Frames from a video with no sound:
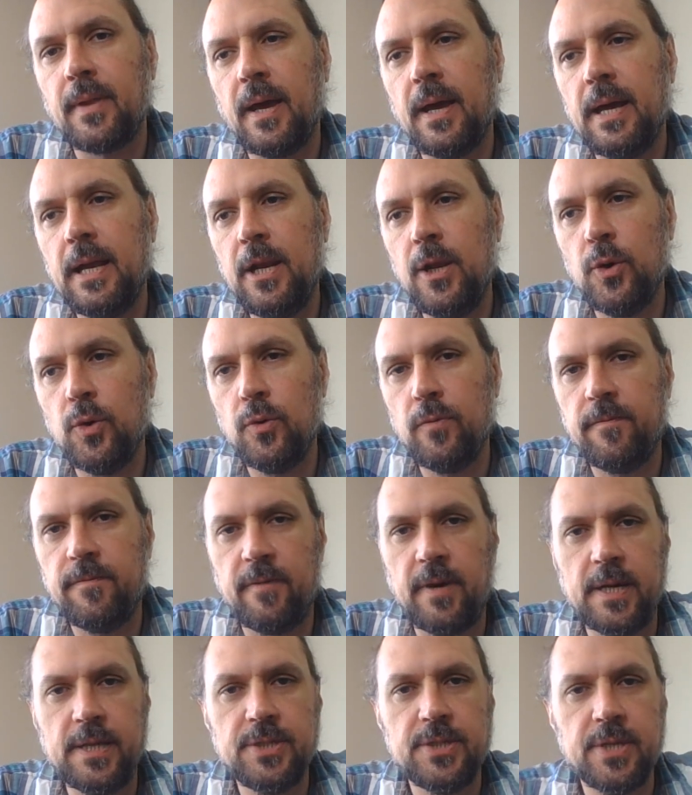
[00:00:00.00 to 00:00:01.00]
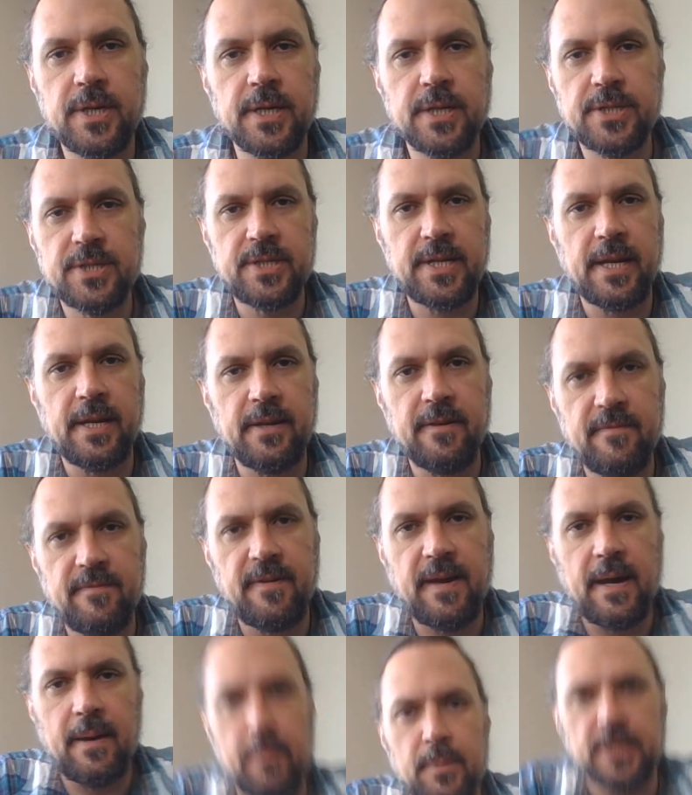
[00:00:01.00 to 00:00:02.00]
Hello, friends and extended
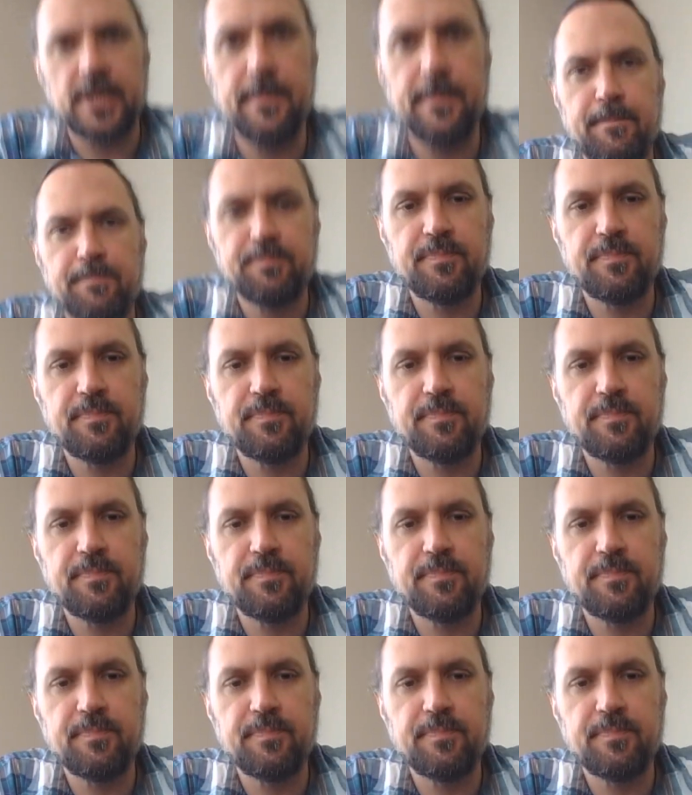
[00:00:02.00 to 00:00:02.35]
family.